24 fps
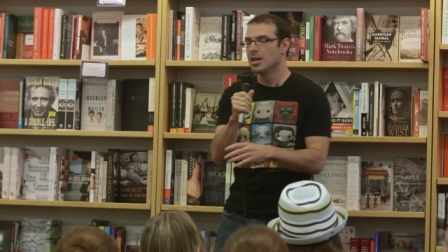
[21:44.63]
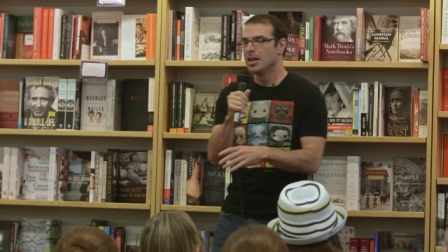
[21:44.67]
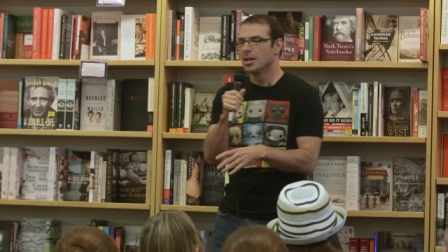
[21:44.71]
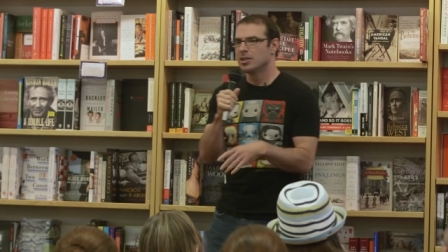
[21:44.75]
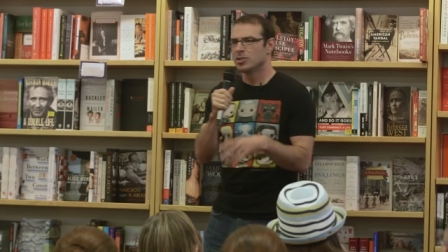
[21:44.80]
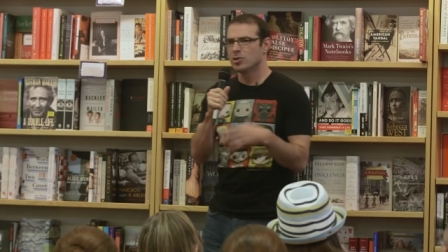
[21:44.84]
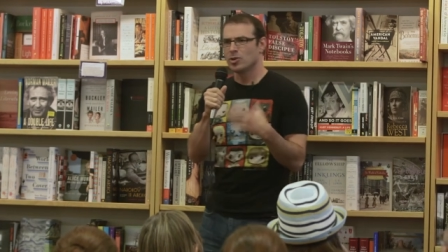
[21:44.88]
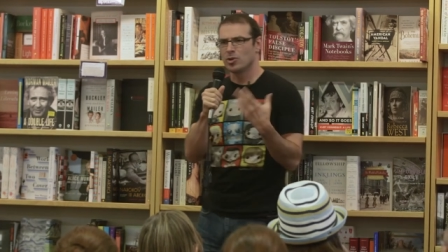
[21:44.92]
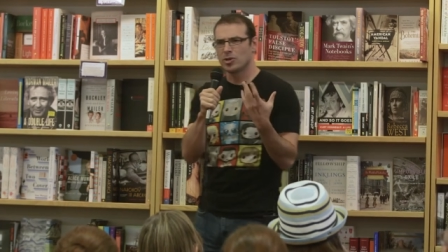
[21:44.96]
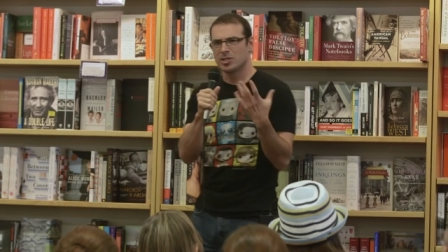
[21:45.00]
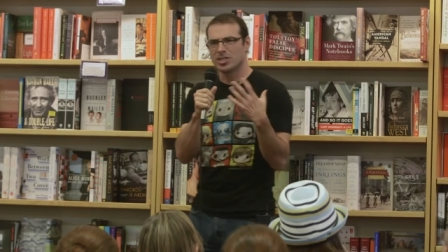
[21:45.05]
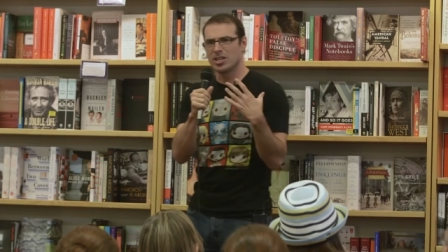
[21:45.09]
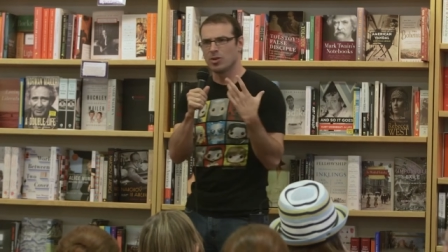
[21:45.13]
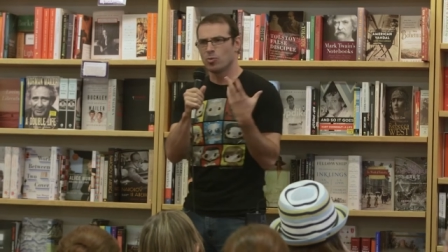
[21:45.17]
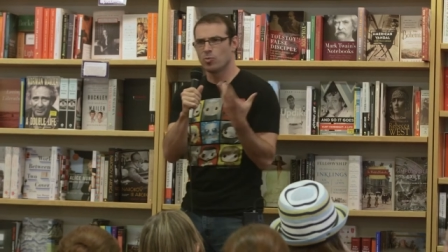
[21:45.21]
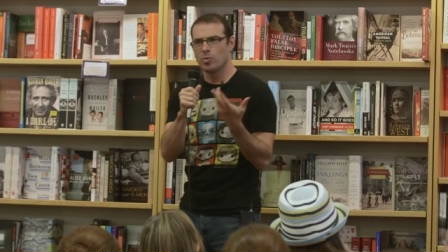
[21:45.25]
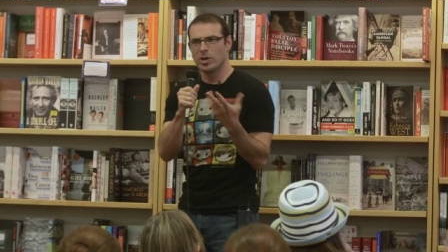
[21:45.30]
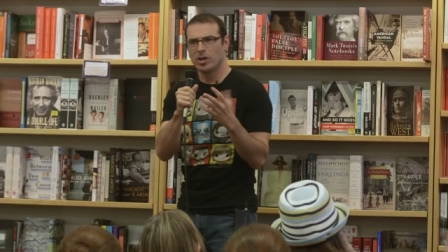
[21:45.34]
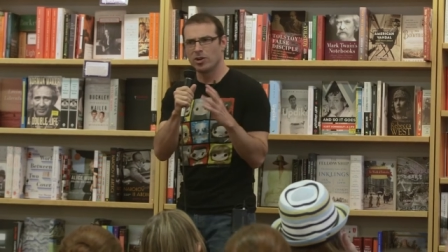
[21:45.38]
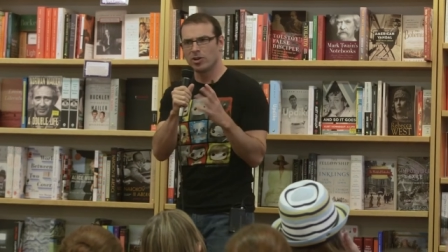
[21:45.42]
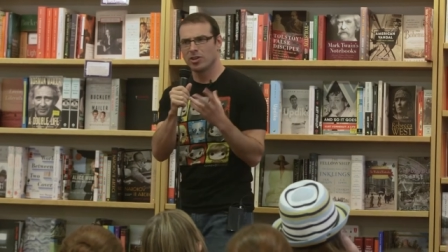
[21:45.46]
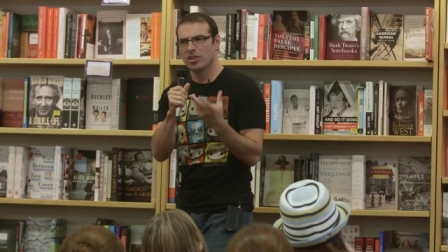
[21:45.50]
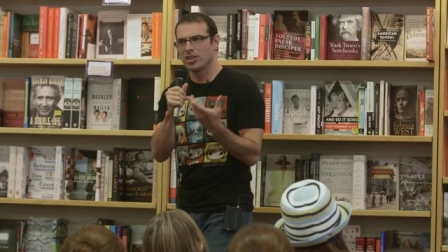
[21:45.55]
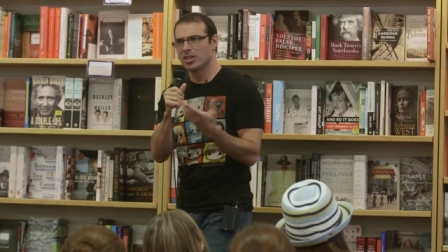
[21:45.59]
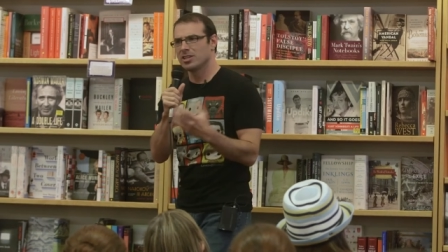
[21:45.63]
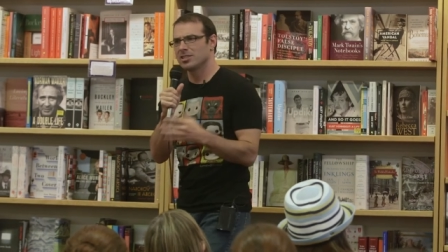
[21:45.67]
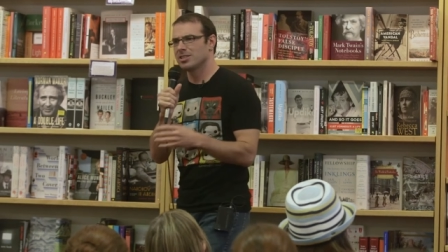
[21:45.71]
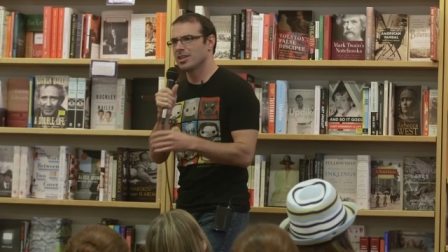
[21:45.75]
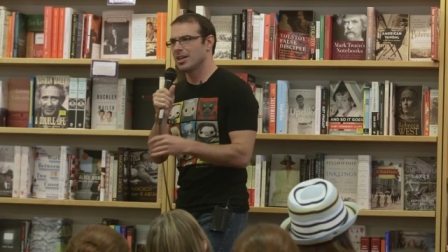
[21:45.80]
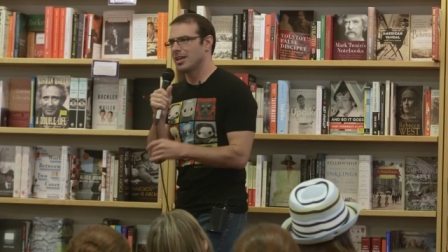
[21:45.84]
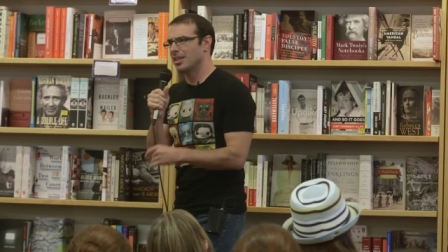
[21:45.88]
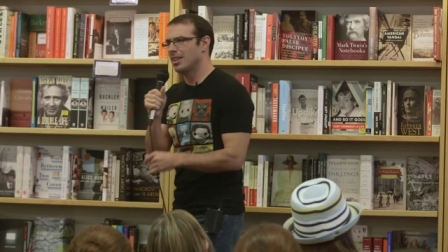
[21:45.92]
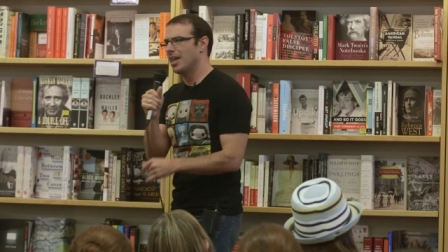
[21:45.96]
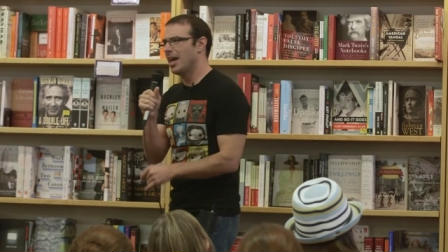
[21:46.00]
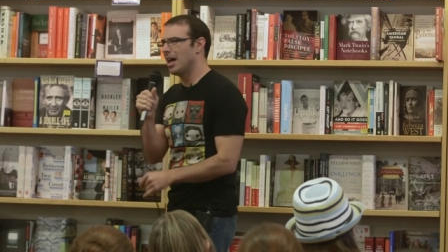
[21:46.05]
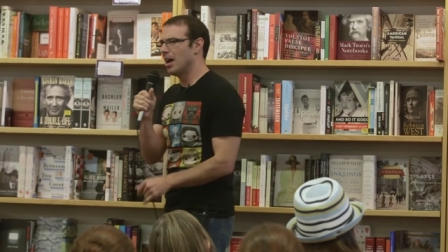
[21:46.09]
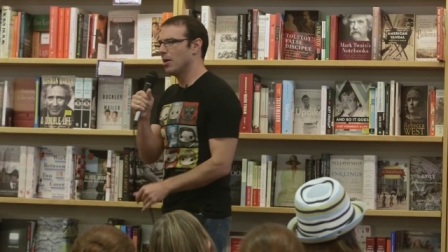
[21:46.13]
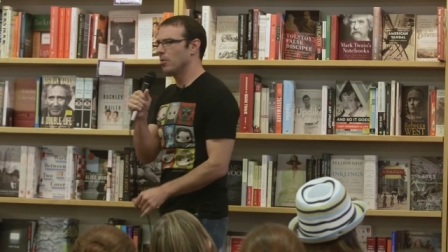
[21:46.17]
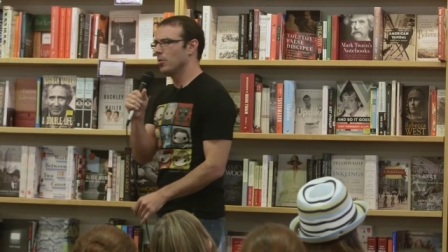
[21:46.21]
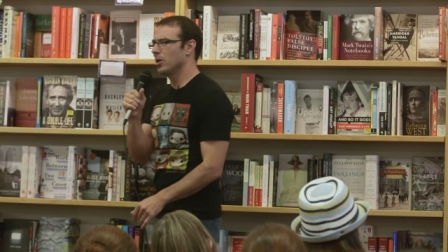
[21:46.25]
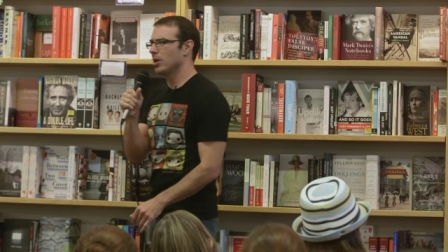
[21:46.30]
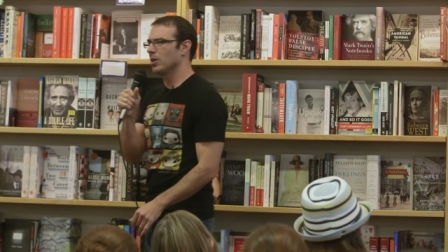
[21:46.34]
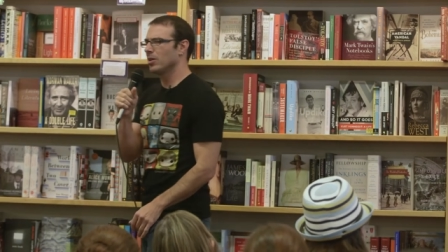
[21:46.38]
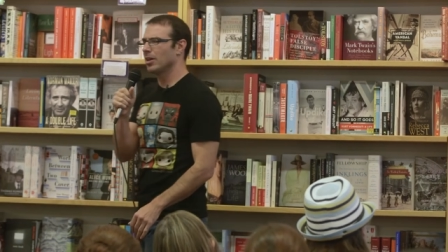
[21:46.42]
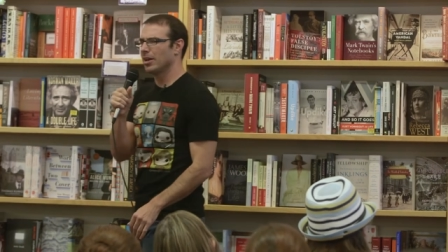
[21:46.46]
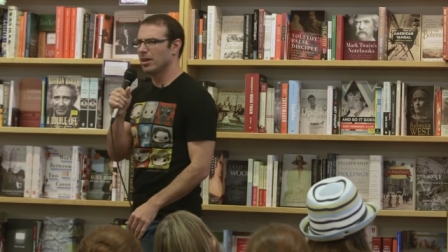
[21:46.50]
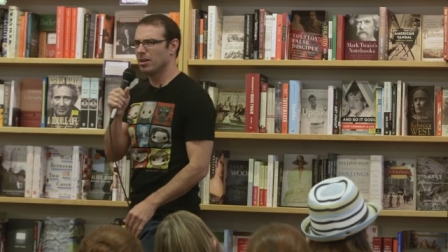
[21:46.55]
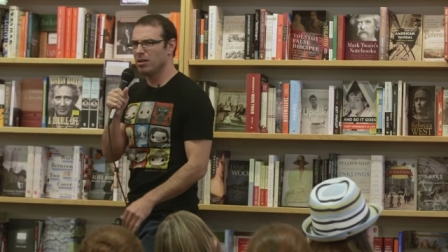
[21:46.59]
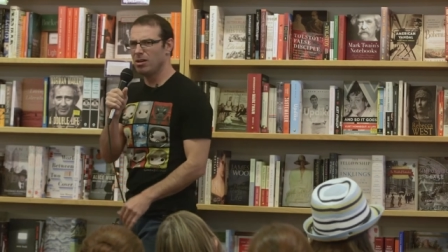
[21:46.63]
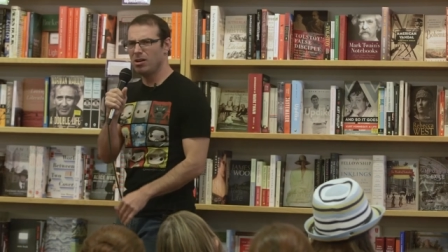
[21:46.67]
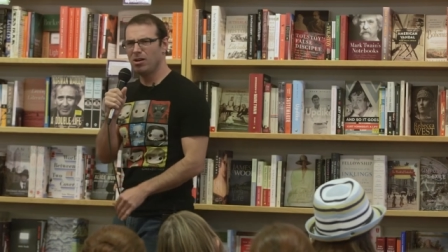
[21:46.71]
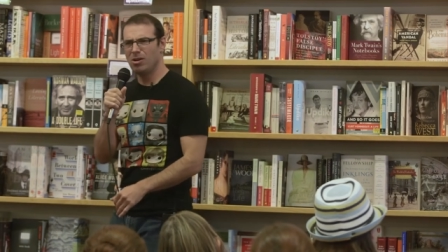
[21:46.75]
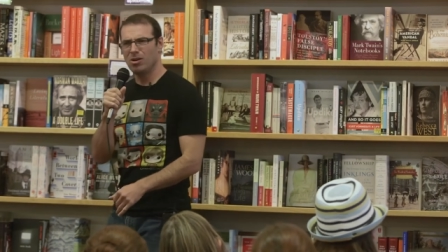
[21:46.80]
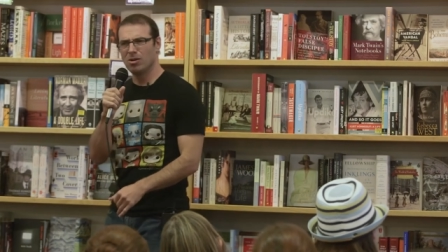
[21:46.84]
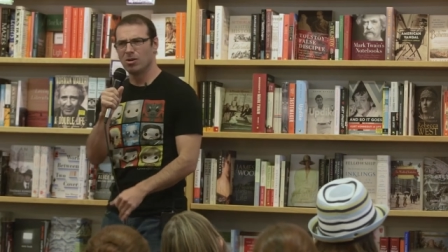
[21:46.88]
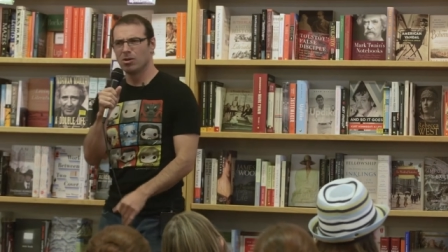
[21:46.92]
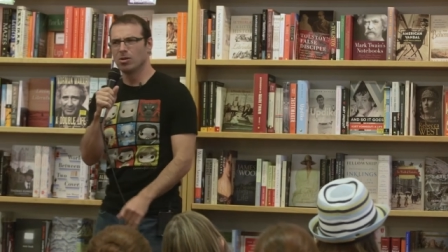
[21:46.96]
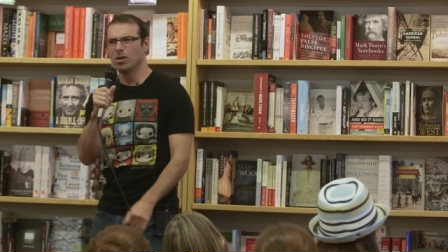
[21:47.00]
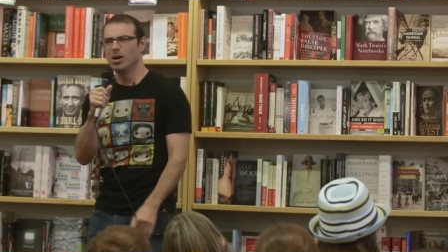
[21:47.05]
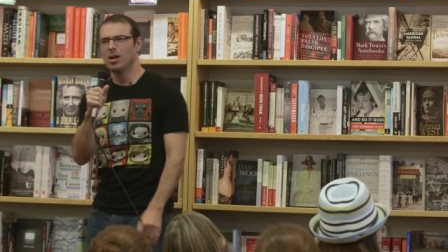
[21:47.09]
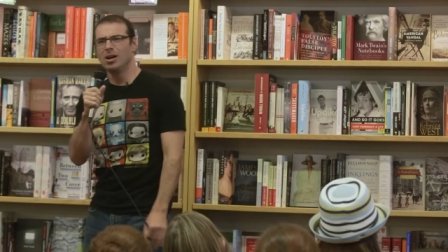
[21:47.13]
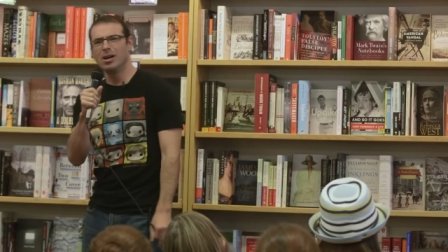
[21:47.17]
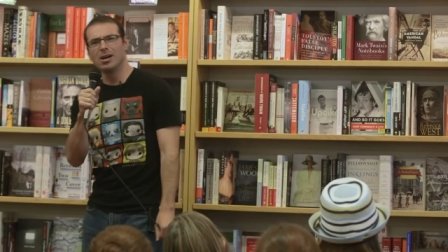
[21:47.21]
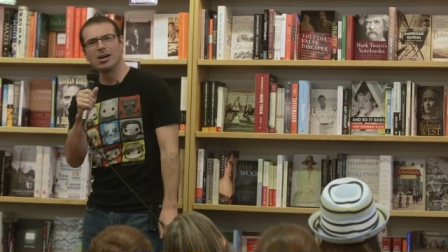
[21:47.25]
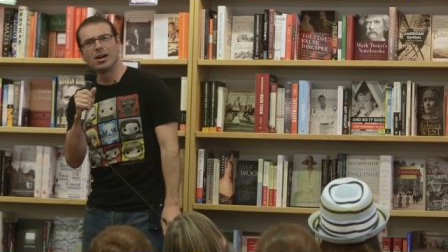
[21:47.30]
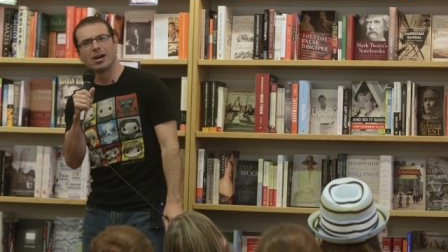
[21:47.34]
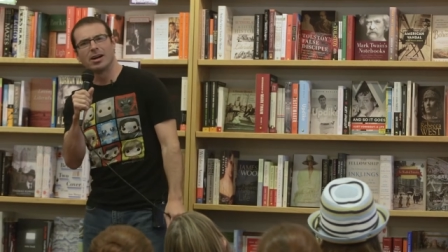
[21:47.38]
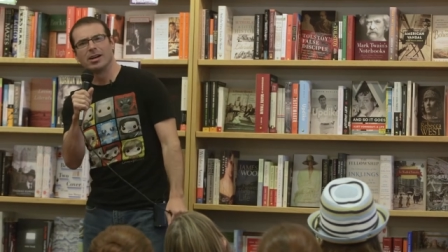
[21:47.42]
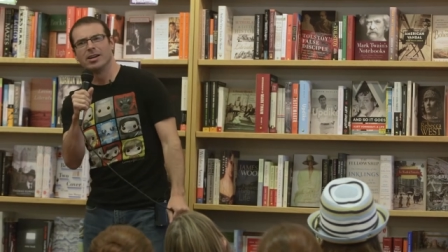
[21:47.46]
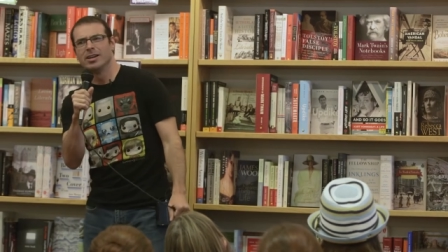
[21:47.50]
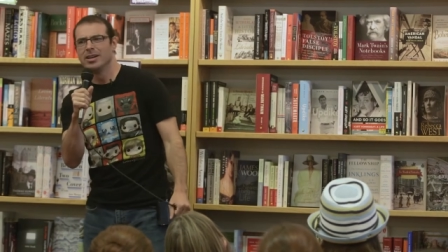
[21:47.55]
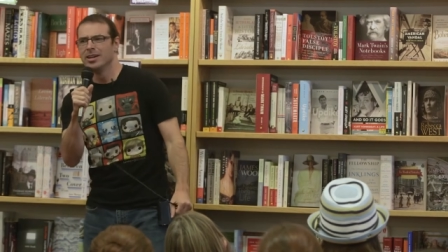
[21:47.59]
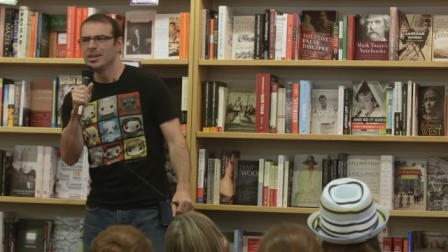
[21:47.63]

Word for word: So you're seeing weird things like that where you're like, oh, huh,